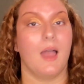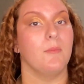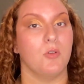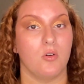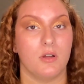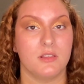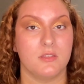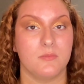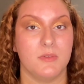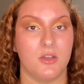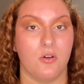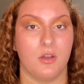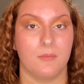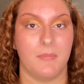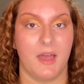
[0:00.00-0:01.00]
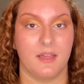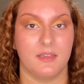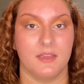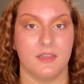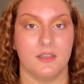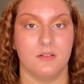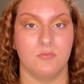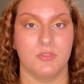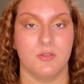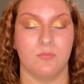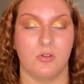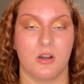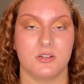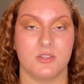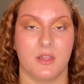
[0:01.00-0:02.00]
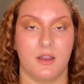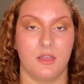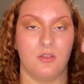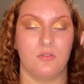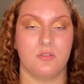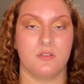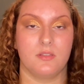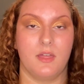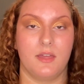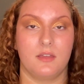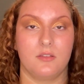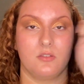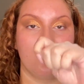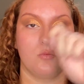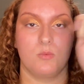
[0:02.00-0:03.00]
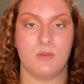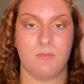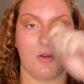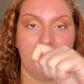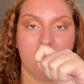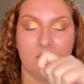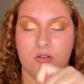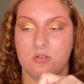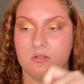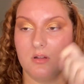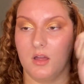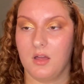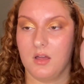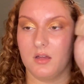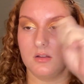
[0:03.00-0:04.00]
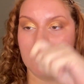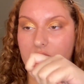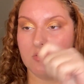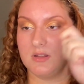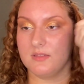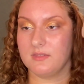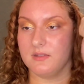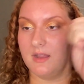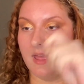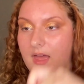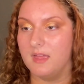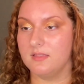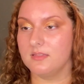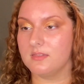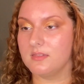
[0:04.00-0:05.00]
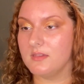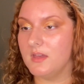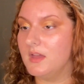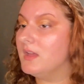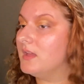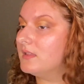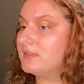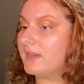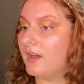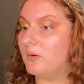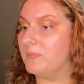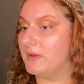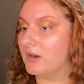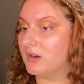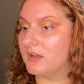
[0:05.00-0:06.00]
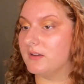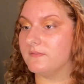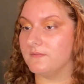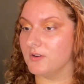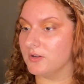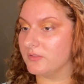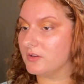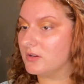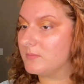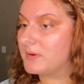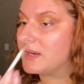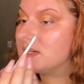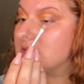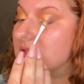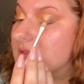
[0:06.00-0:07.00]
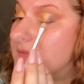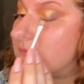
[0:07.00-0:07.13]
I'm going to be going back in with the brush that I used to like sweep on the crease and ends to help marry it further, but I just